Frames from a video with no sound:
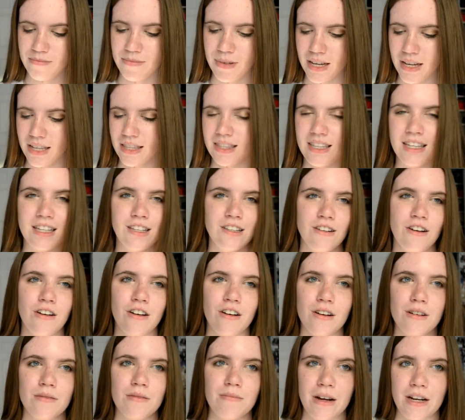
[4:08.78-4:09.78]
but these
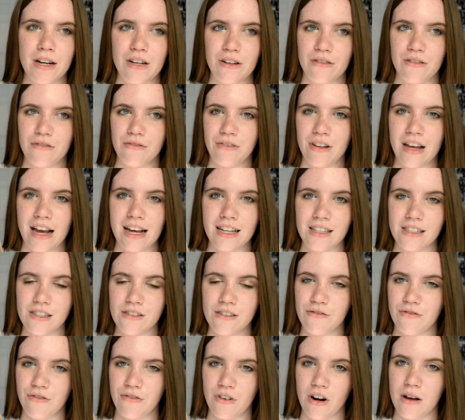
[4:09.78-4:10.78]
are my nude flats
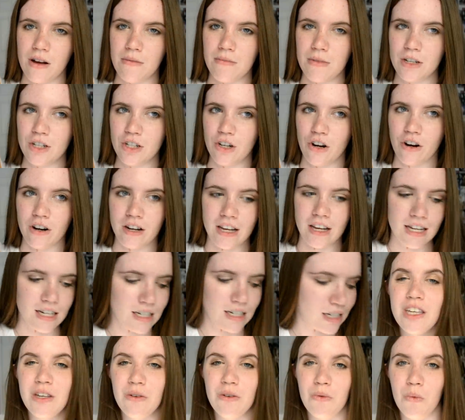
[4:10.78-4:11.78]
from Target.
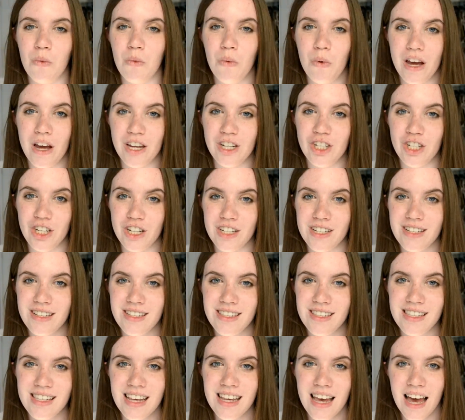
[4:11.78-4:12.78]

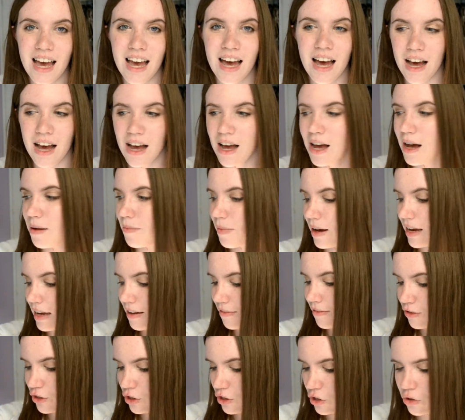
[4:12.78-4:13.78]
Wedges. Um, I
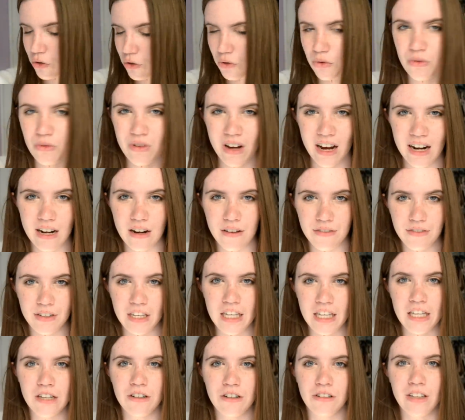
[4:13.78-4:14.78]
have two kind of
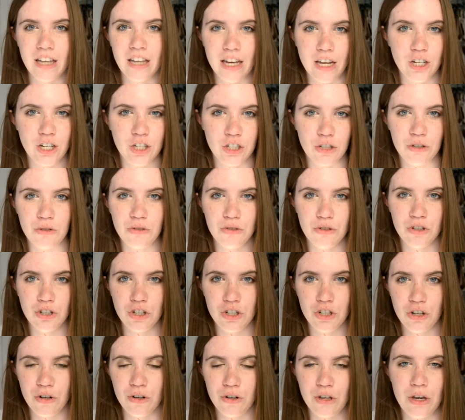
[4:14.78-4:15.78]
heel-like shoes to
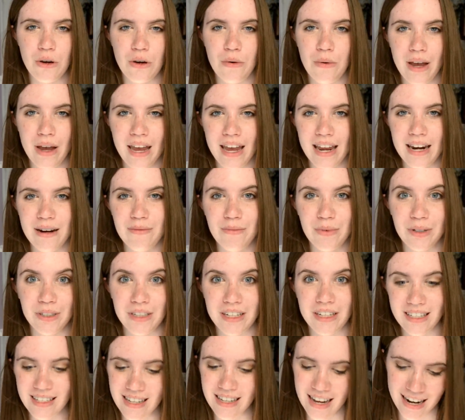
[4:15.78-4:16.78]
show you, and I'm
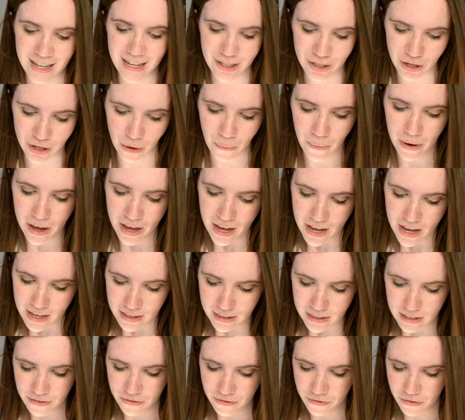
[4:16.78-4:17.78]
really excited. So
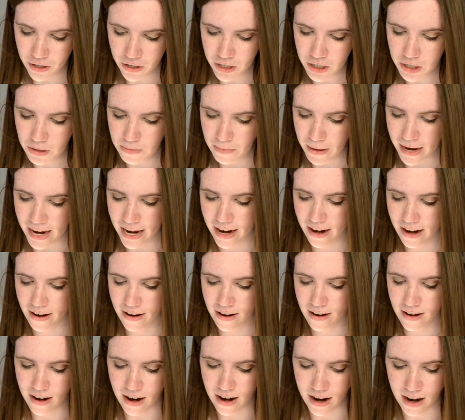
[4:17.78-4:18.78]
the first
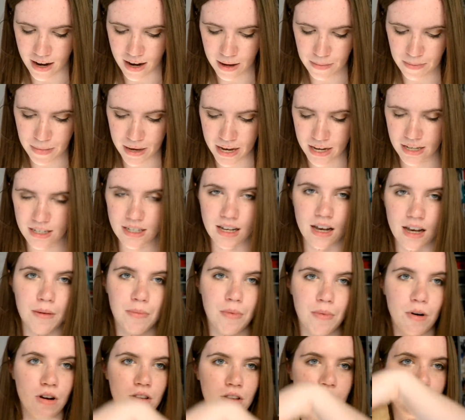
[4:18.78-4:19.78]
pair I picked
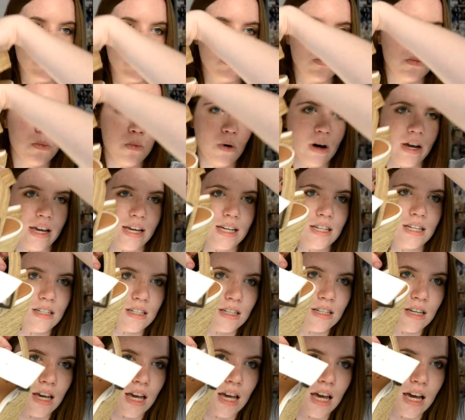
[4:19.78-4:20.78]
up are these
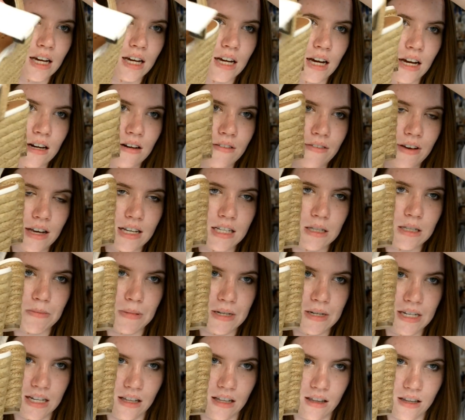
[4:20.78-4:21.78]
white kind of
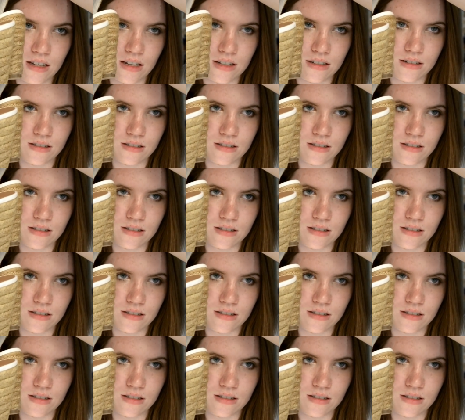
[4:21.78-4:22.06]
espadrille